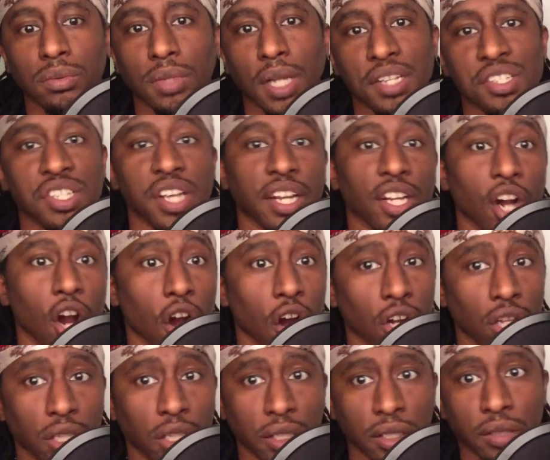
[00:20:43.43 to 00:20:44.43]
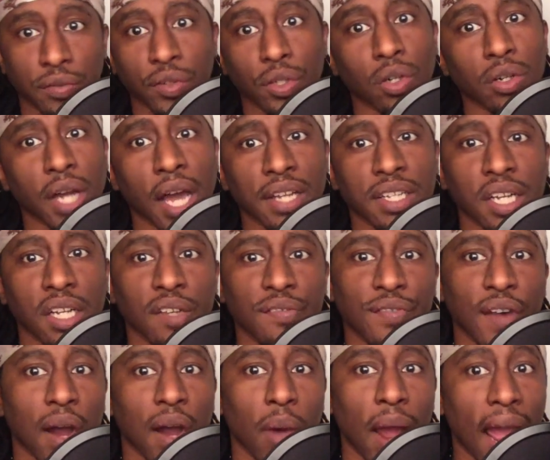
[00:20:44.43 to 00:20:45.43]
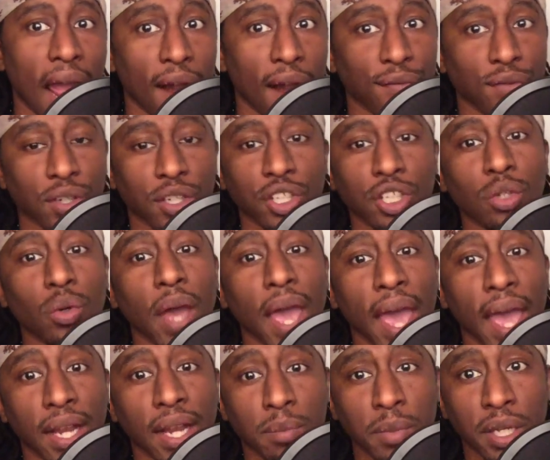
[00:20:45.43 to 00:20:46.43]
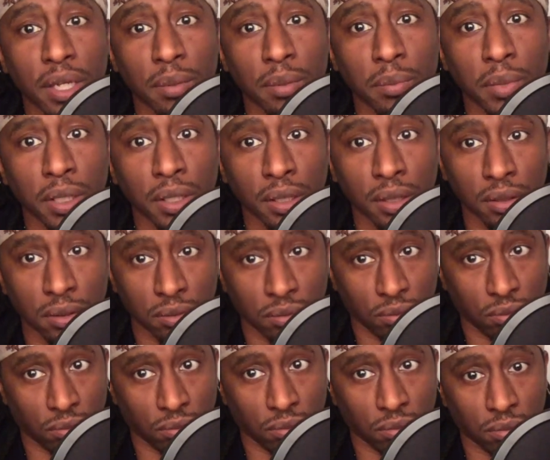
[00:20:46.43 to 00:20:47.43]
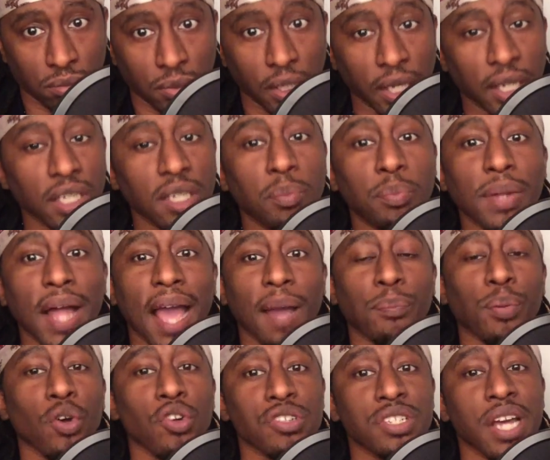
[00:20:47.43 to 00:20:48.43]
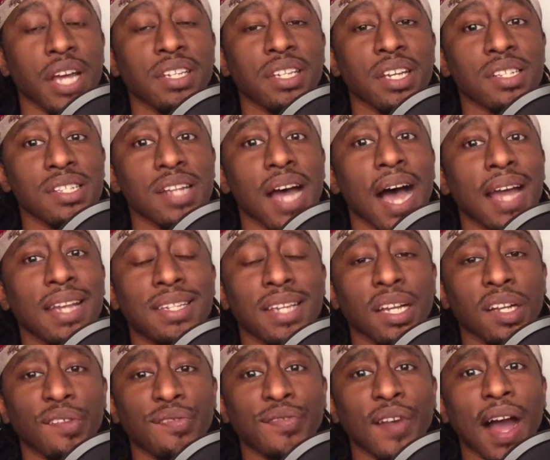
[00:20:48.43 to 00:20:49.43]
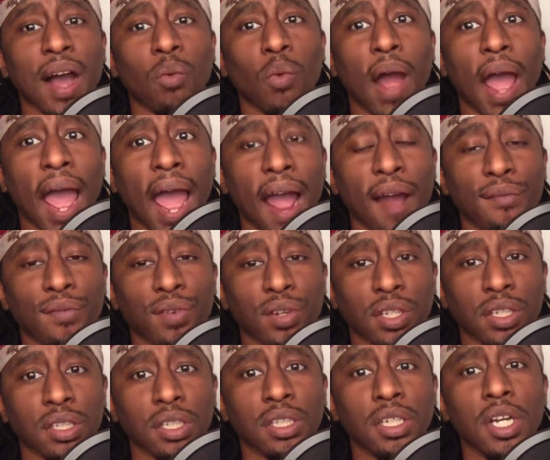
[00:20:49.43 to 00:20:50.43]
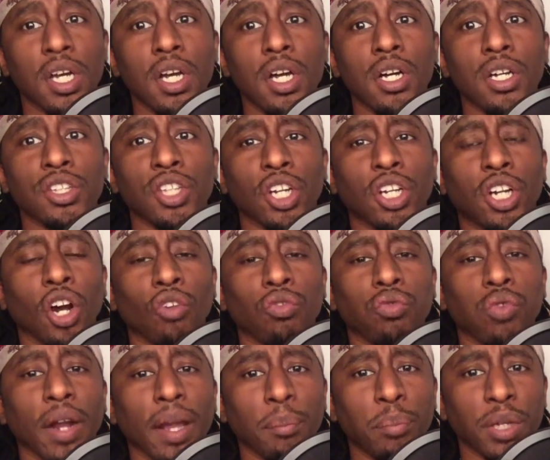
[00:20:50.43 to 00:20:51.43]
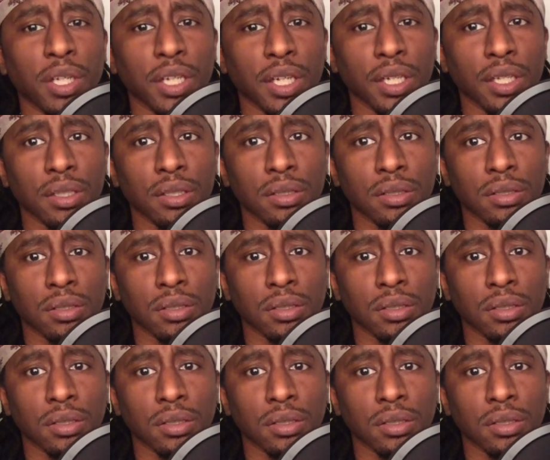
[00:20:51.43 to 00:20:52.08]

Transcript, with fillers: I said it earlier. If you don't identify with Africa, you are an enemy to me. Any black person that doesn't identify with Africa, the Caribbean,